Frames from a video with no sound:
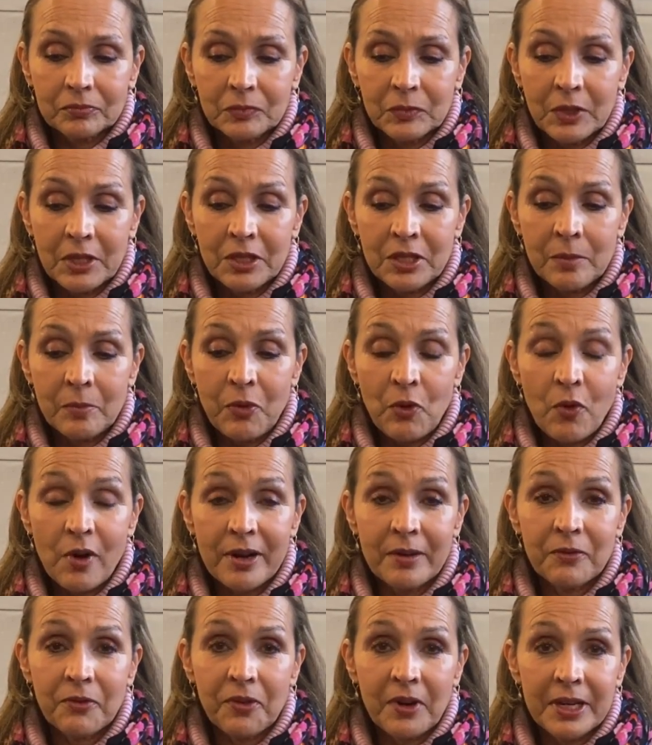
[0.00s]
It's
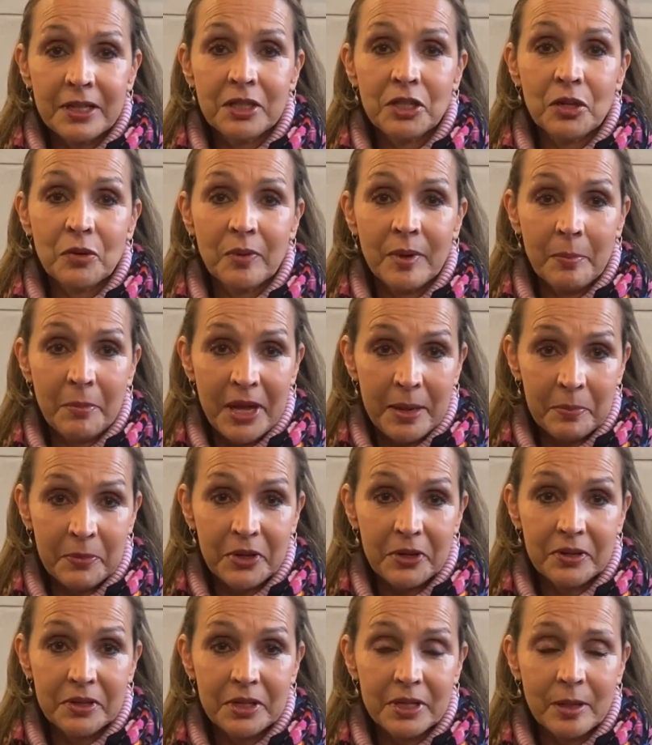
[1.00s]
important for us to
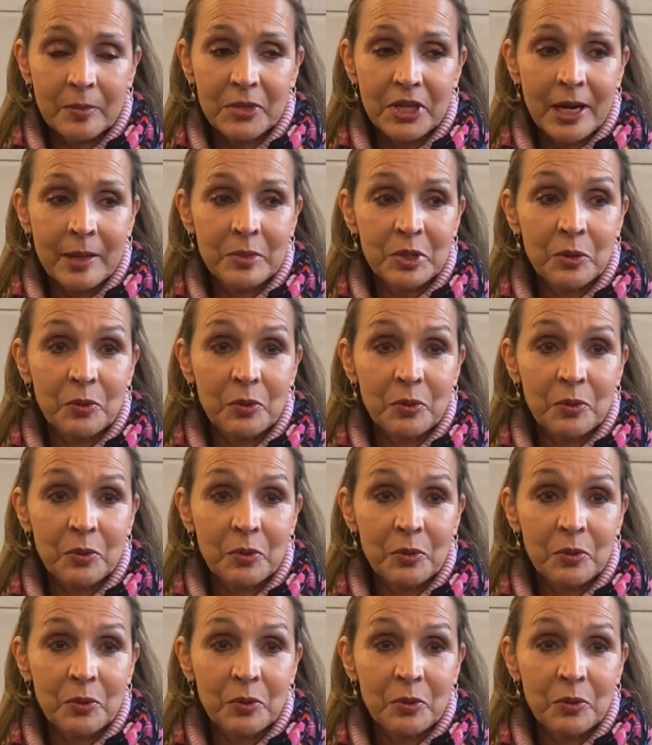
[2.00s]
remember sometimes